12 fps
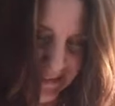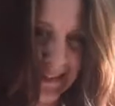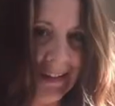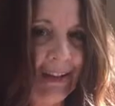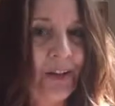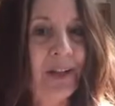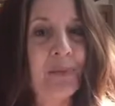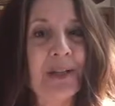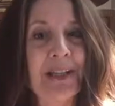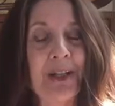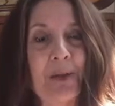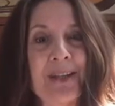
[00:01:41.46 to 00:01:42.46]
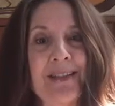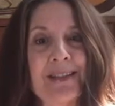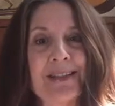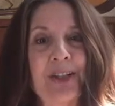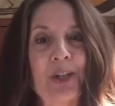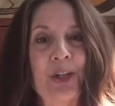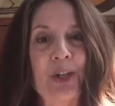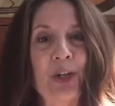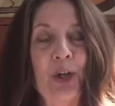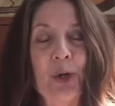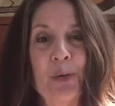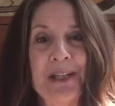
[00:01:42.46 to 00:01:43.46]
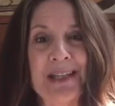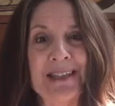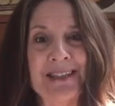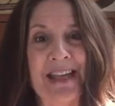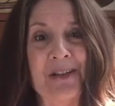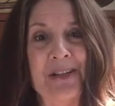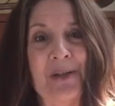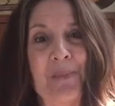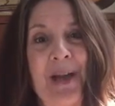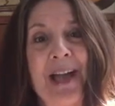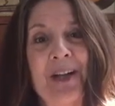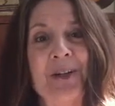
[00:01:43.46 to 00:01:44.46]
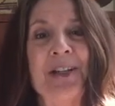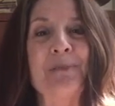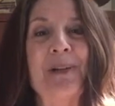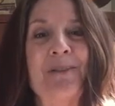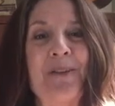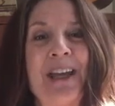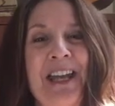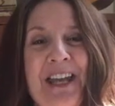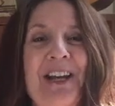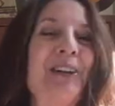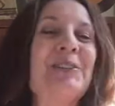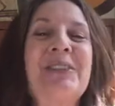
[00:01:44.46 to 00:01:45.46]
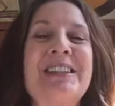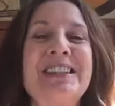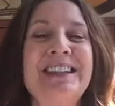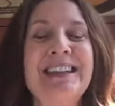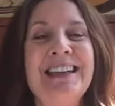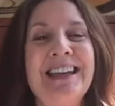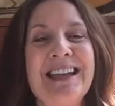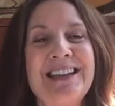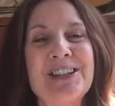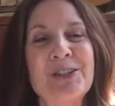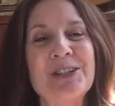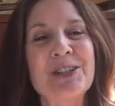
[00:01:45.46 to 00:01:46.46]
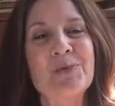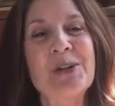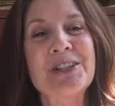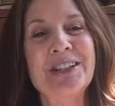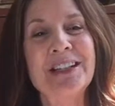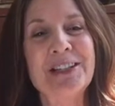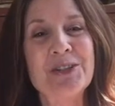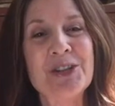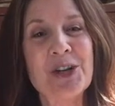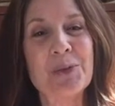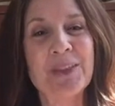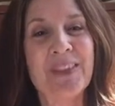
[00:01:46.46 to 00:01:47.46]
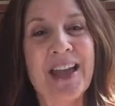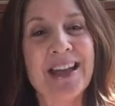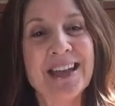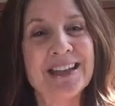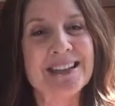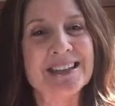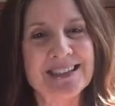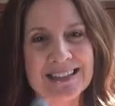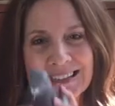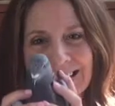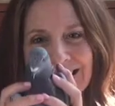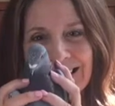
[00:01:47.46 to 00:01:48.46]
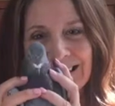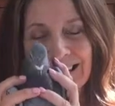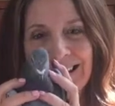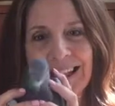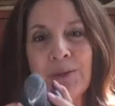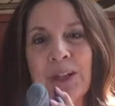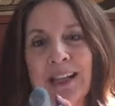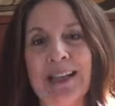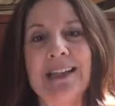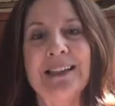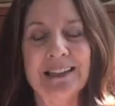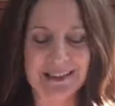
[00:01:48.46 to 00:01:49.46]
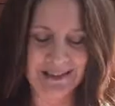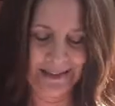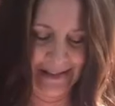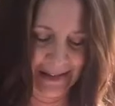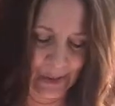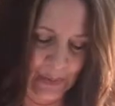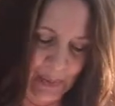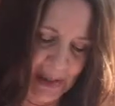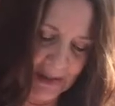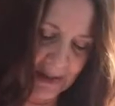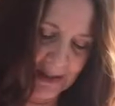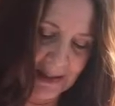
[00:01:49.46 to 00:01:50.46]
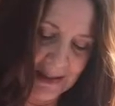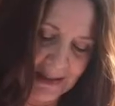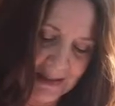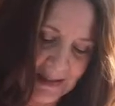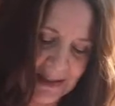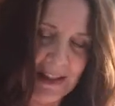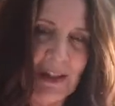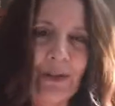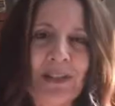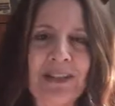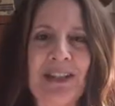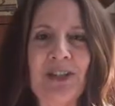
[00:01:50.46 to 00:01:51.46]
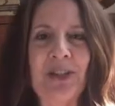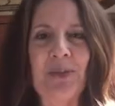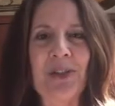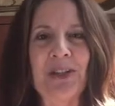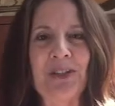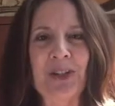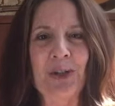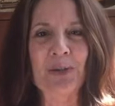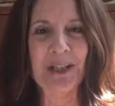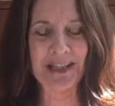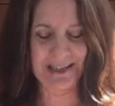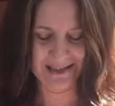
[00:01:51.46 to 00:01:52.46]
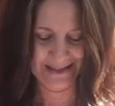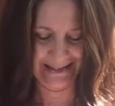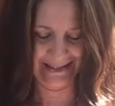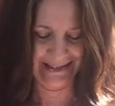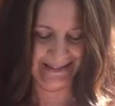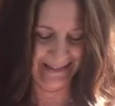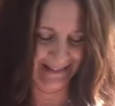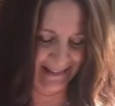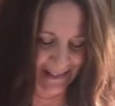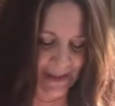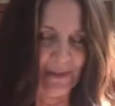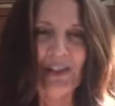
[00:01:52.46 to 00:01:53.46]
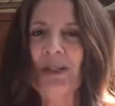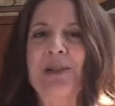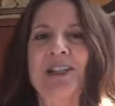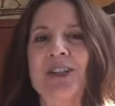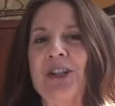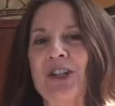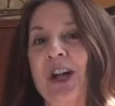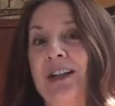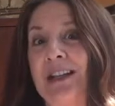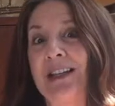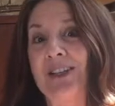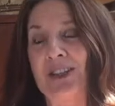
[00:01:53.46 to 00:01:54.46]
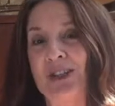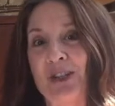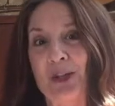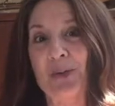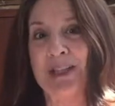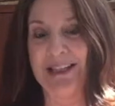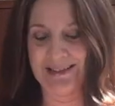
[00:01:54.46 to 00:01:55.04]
You're going to be hearing this cooing sound in the background of my videos. And so I just wanted to let you know what that is, that he would like to apparently get your attention with his cooing. But every time I start talking, he starts cooing.